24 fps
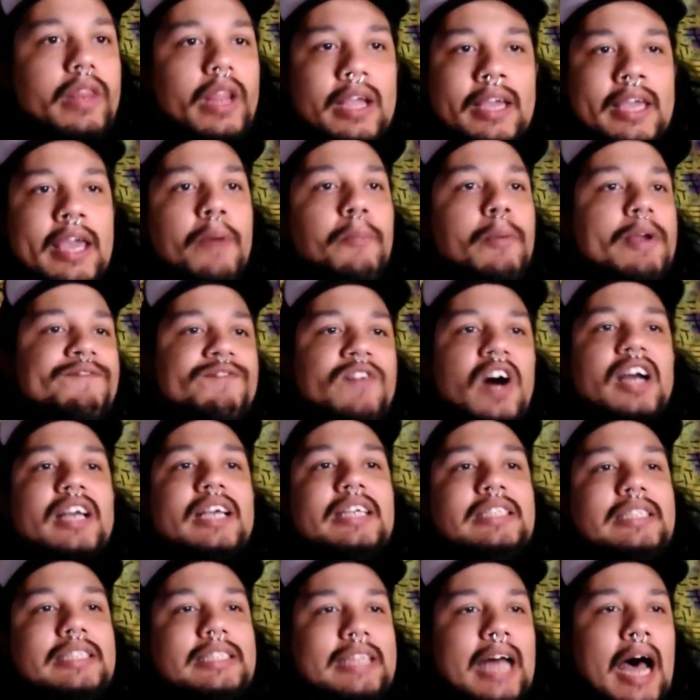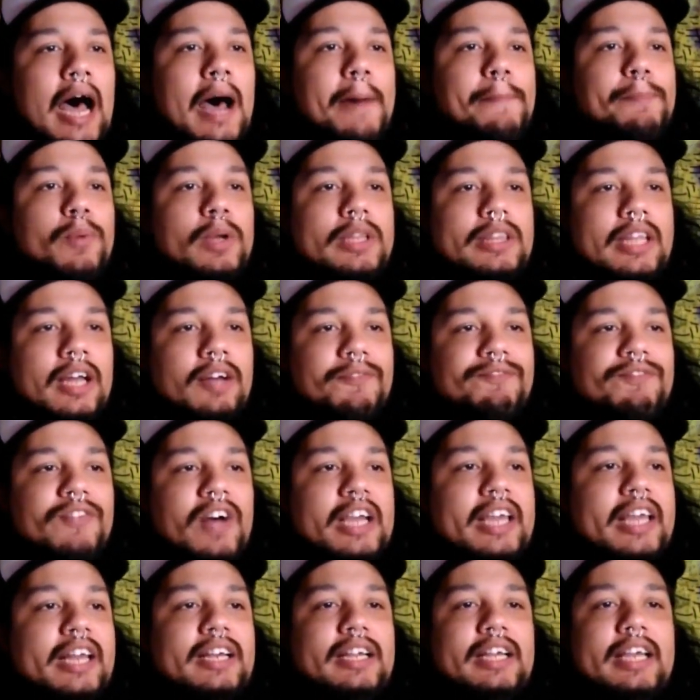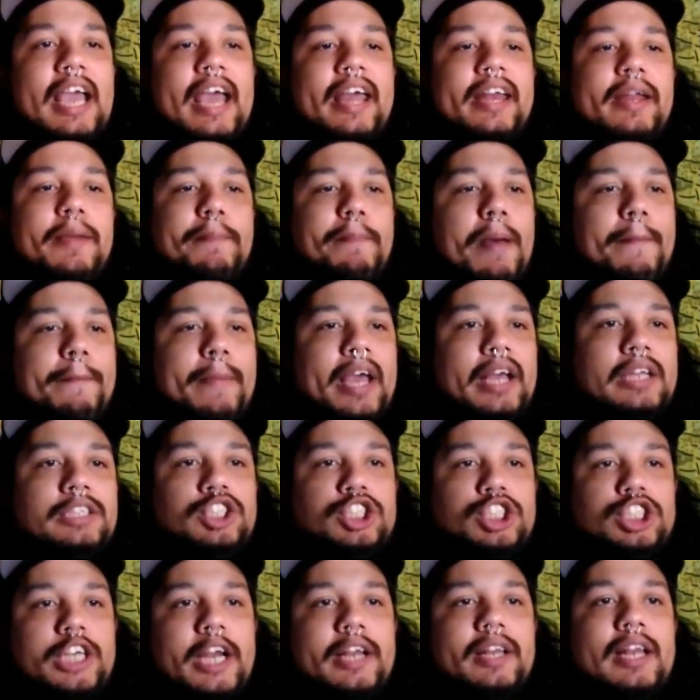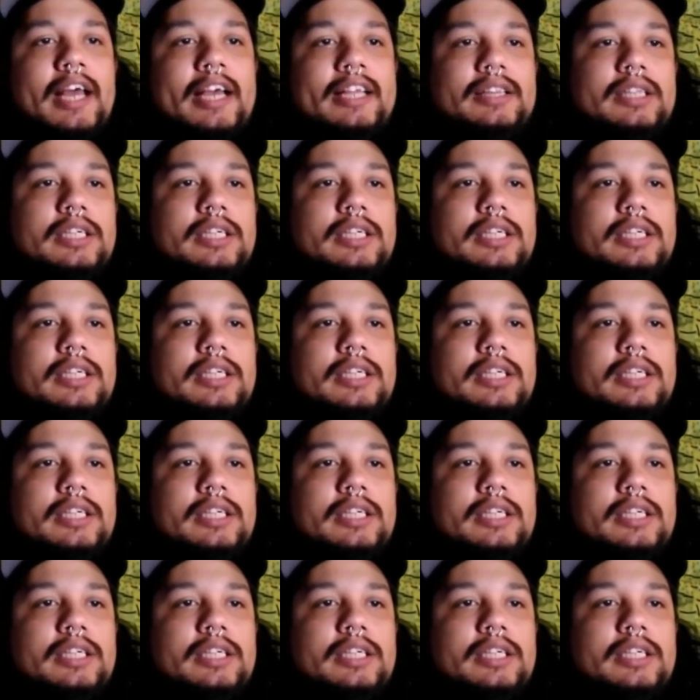Can we fucking stop with the fucking getting in my man's shit like